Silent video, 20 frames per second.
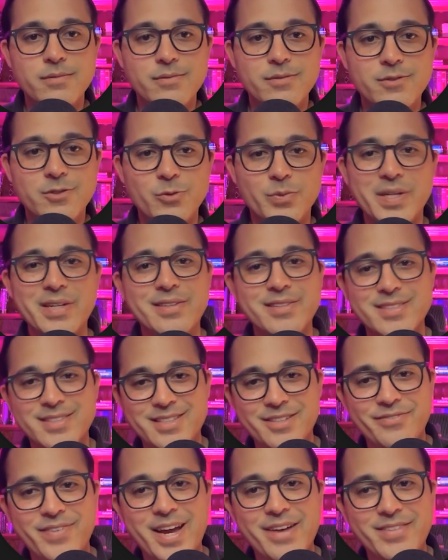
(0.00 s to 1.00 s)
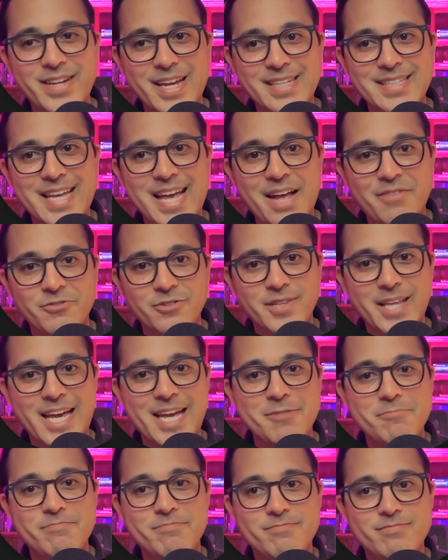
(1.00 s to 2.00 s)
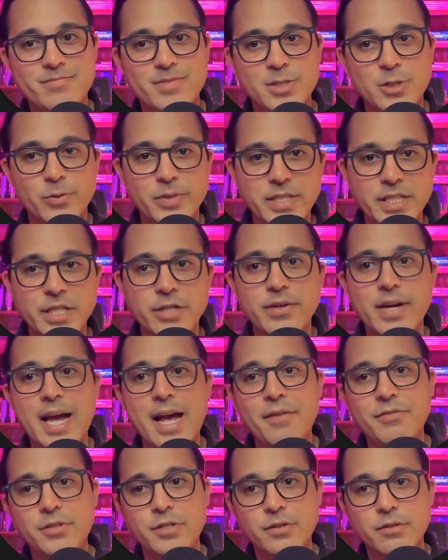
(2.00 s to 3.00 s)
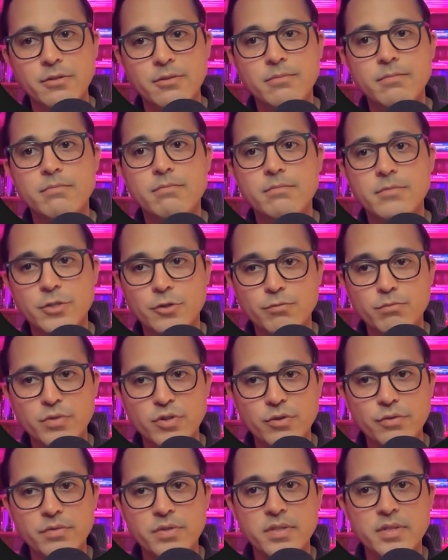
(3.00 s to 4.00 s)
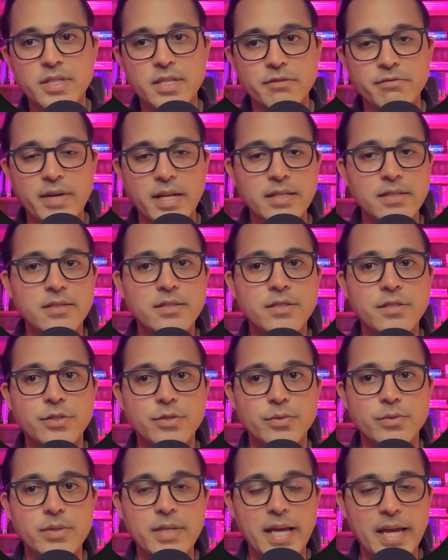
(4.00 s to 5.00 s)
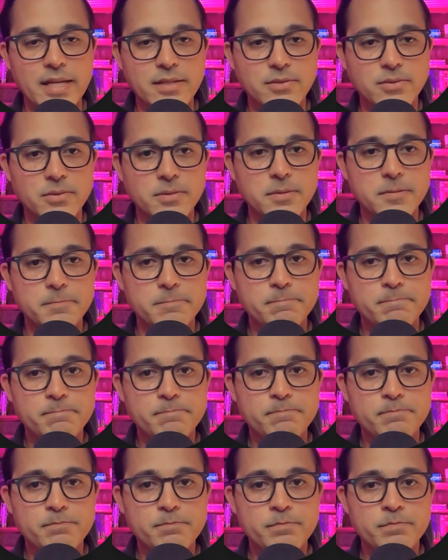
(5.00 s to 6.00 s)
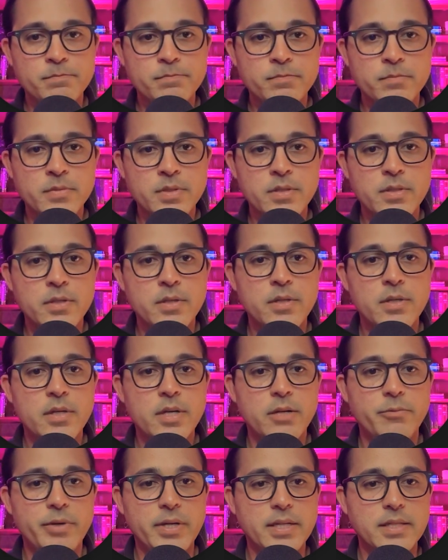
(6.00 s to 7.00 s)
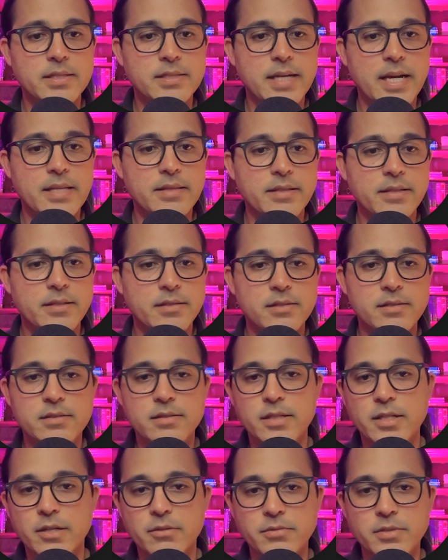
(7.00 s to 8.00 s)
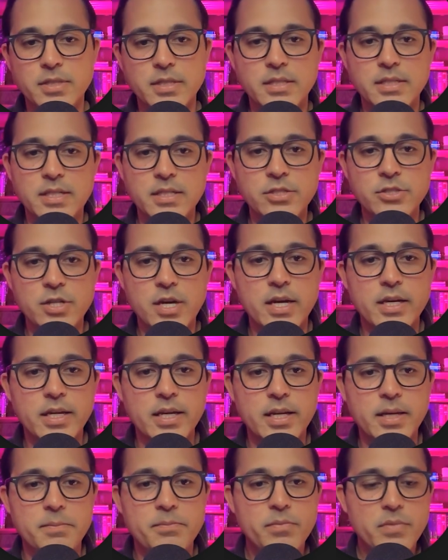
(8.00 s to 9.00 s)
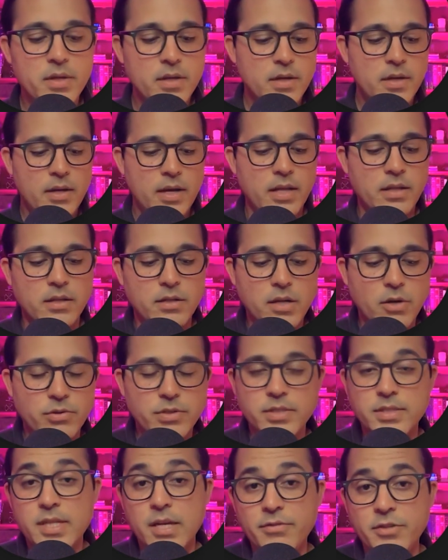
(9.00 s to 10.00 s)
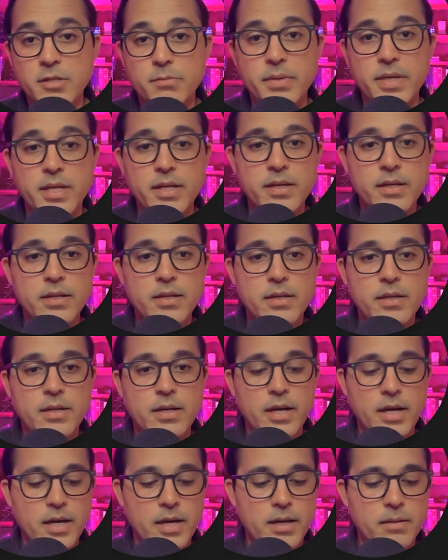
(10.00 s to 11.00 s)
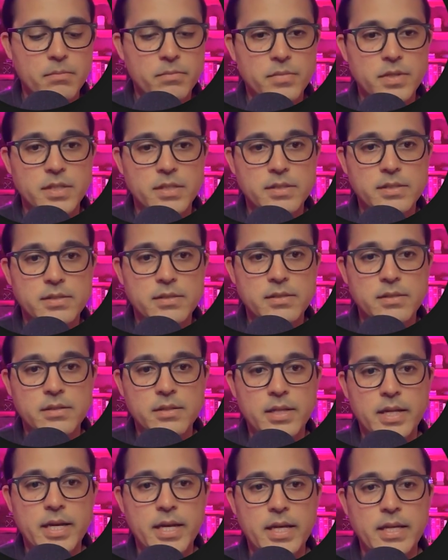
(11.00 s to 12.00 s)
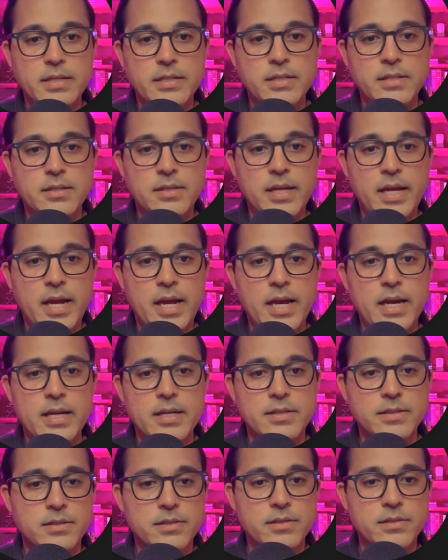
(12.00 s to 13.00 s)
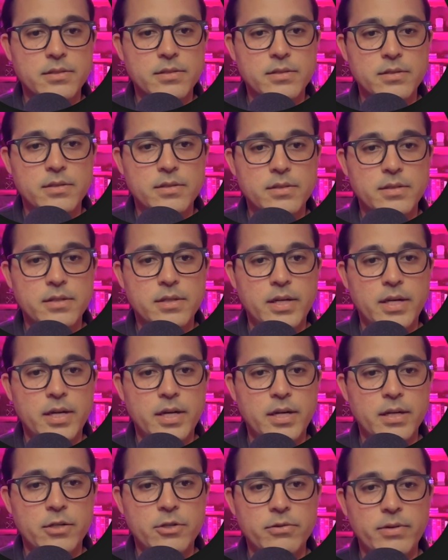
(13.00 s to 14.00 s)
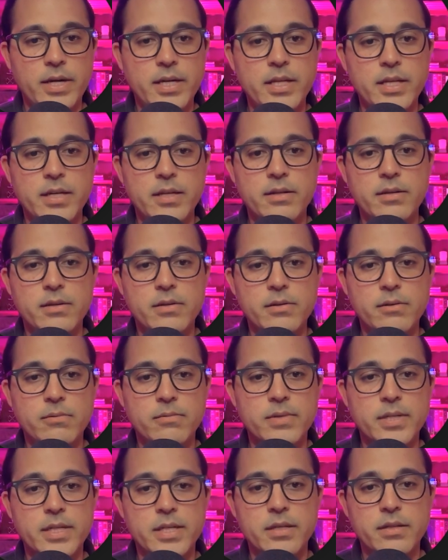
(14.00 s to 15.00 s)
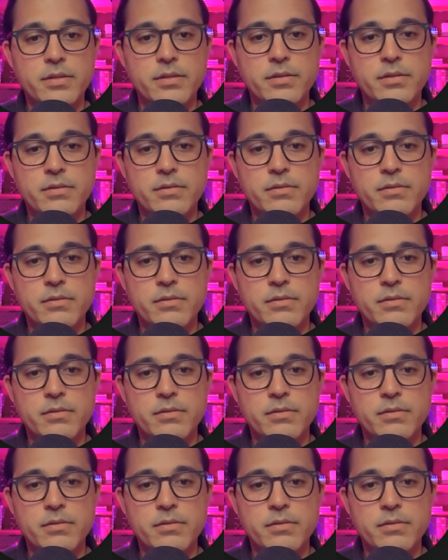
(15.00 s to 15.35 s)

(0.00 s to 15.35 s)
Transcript: 365 days after that. So a year after you moved the event to canceled. And we can assign this, to the disc jockey. And the note to self could be, this client has credit with